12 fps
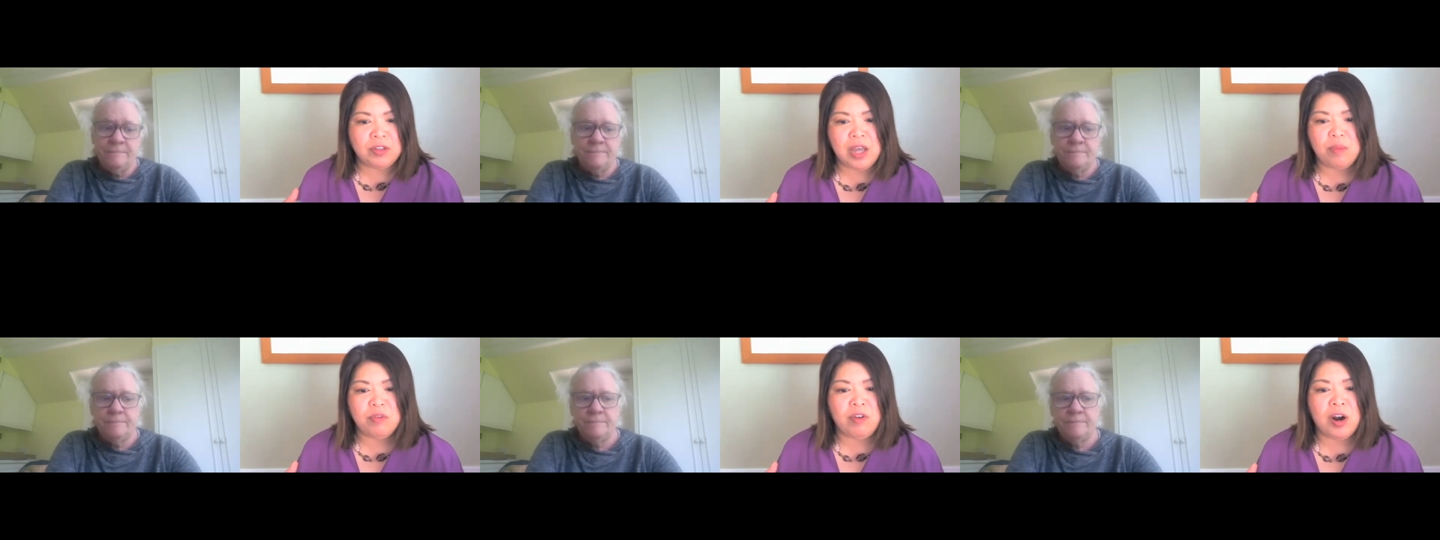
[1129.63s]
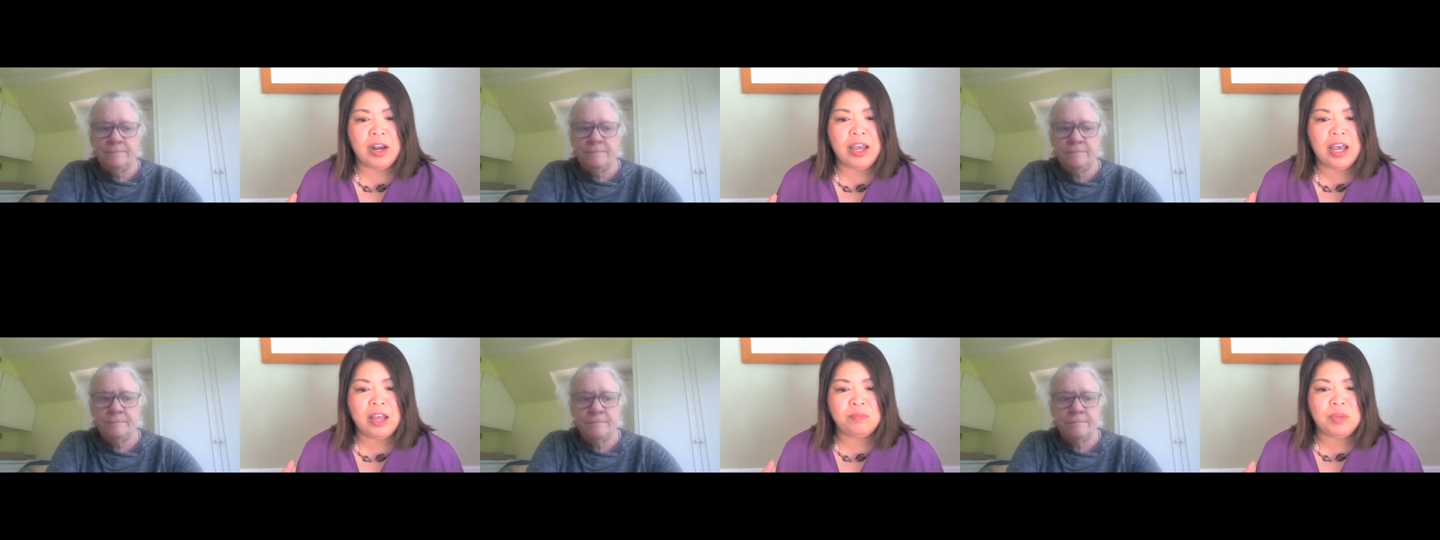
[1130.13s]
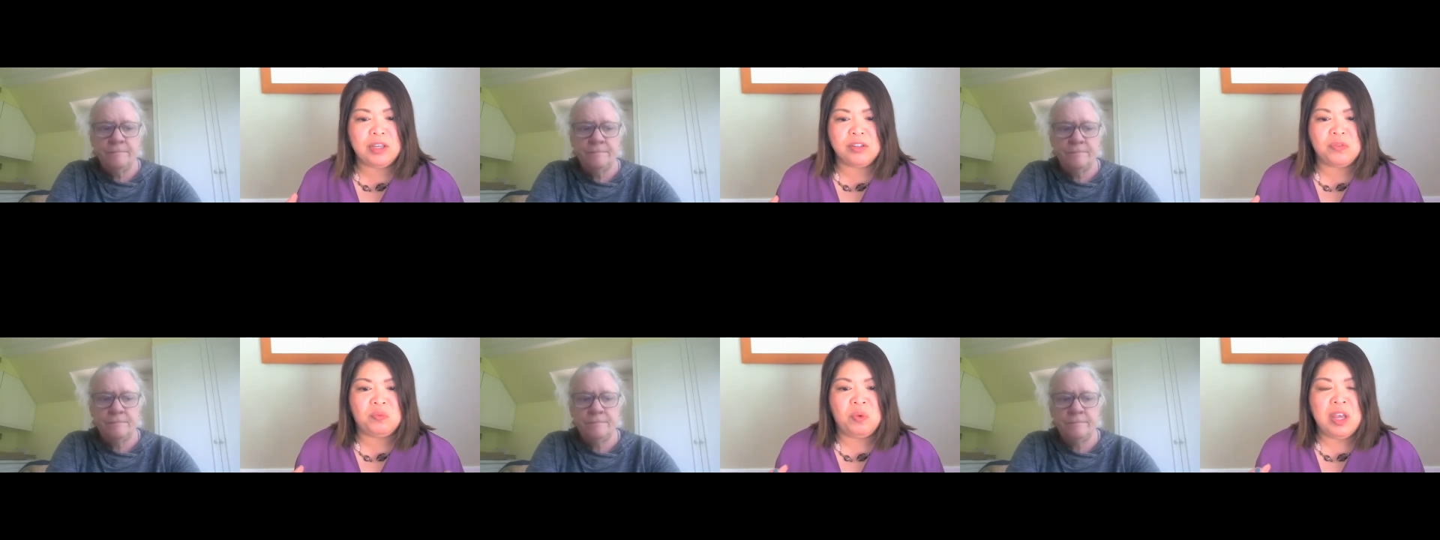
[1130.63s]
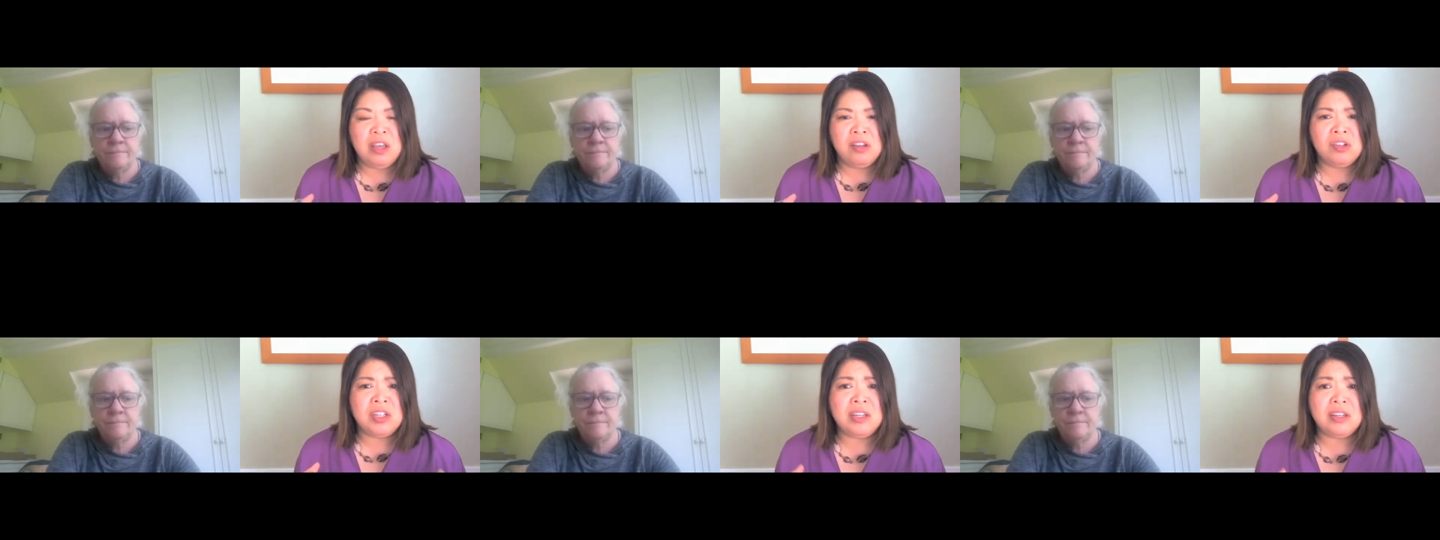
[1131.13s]
Speaker 1: the top of our head because
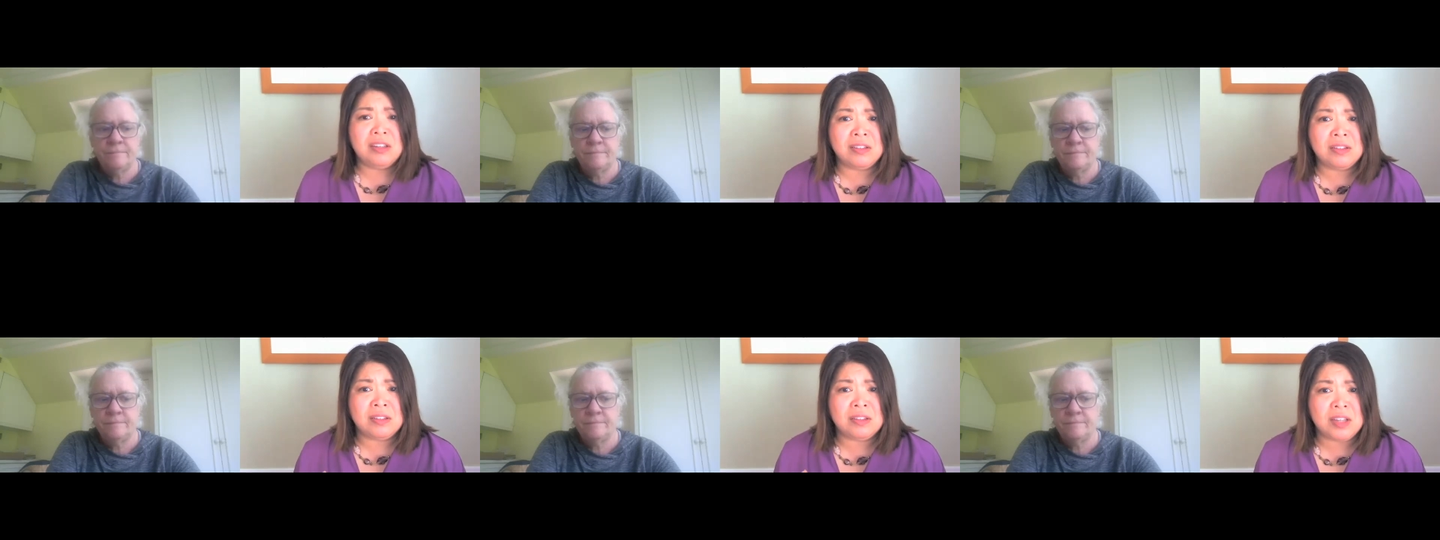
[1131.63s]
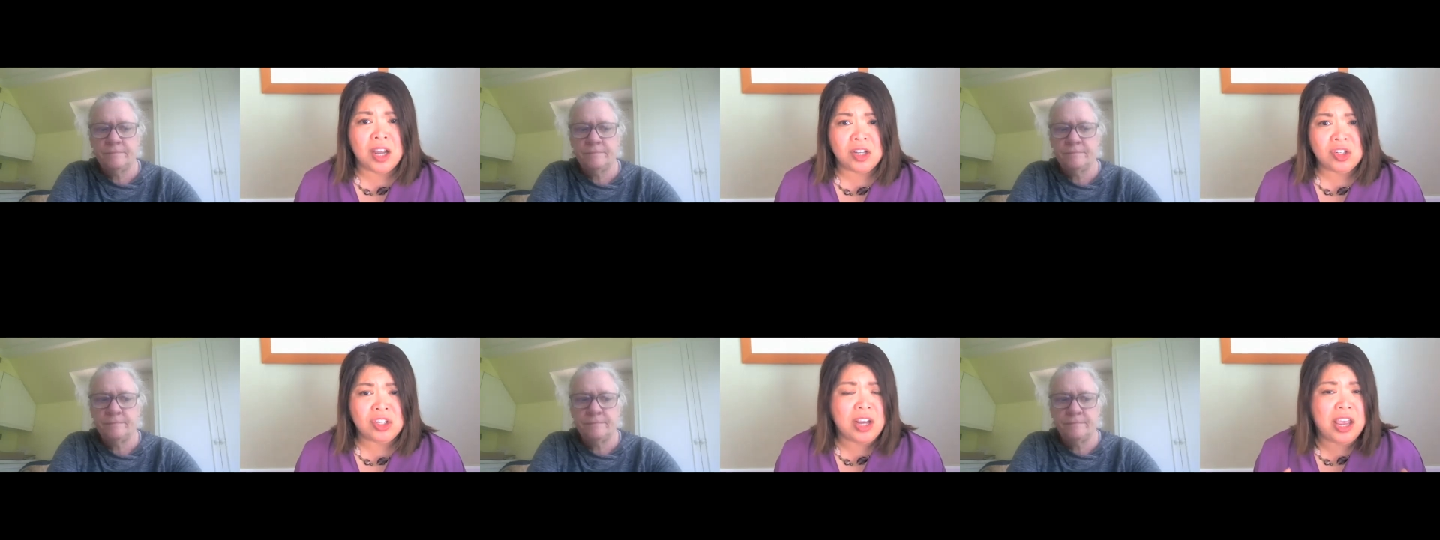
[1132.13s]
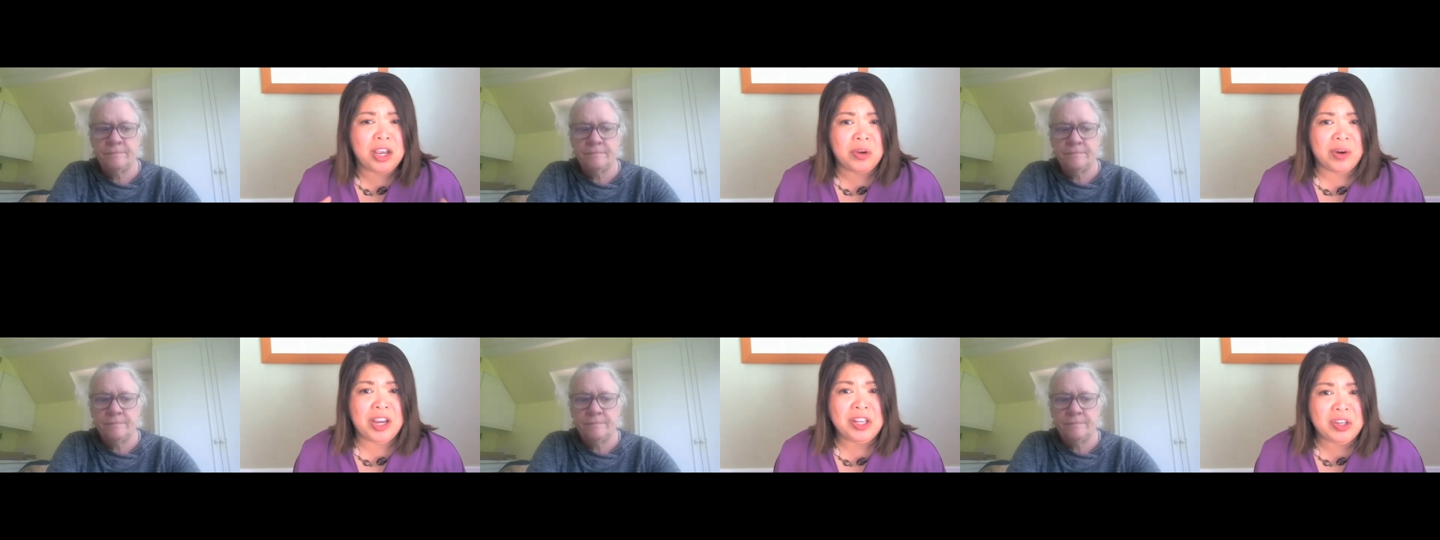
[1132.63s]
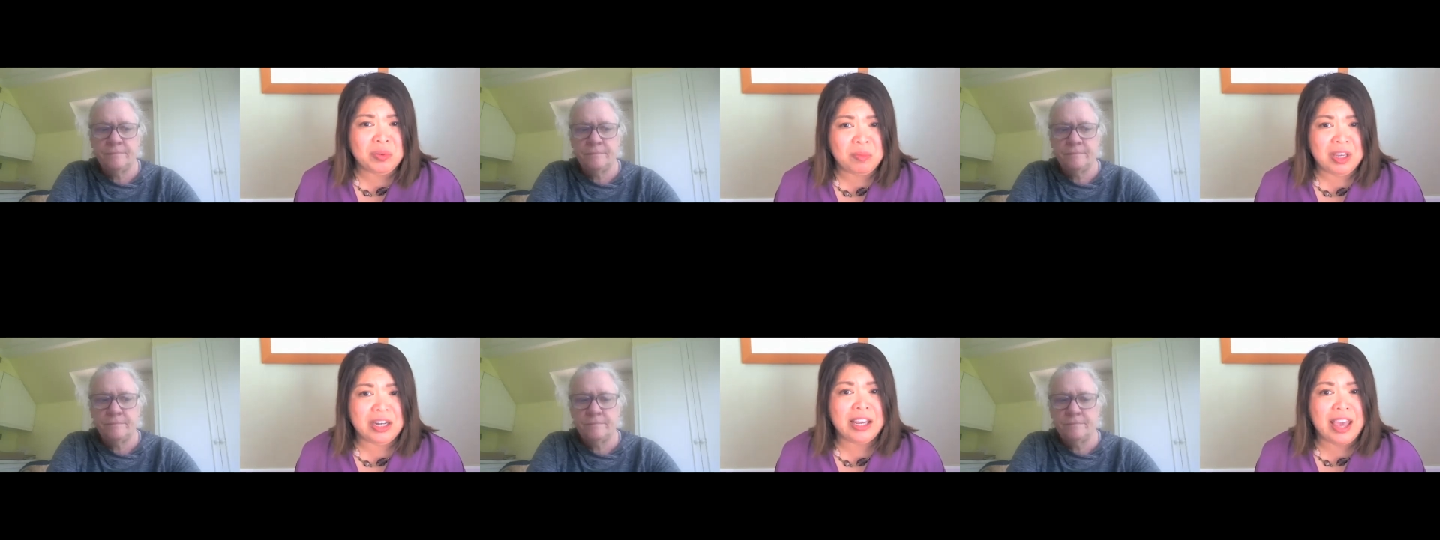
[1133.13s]
she is such a great
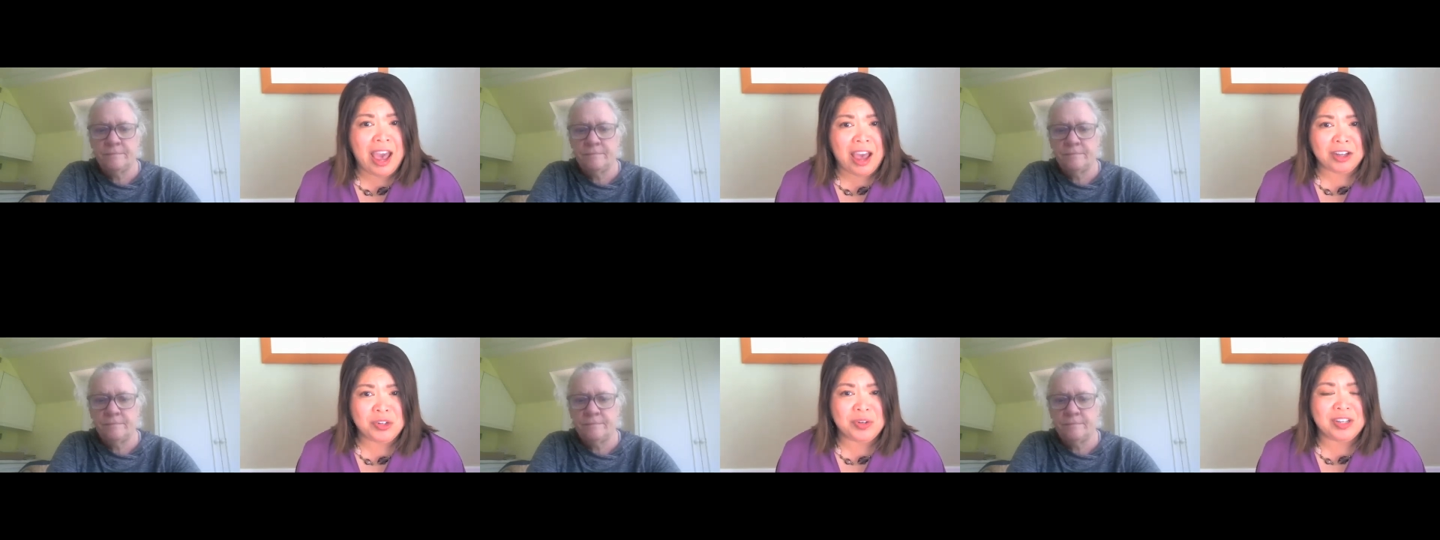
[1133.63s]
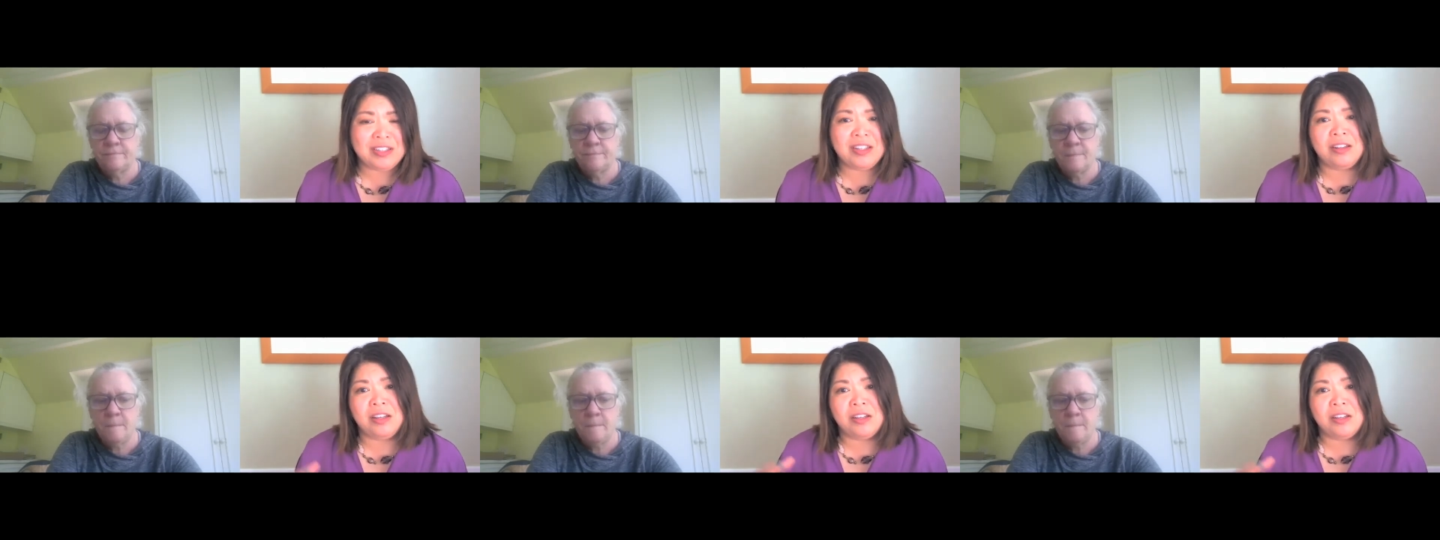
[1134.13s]
comedic actress, and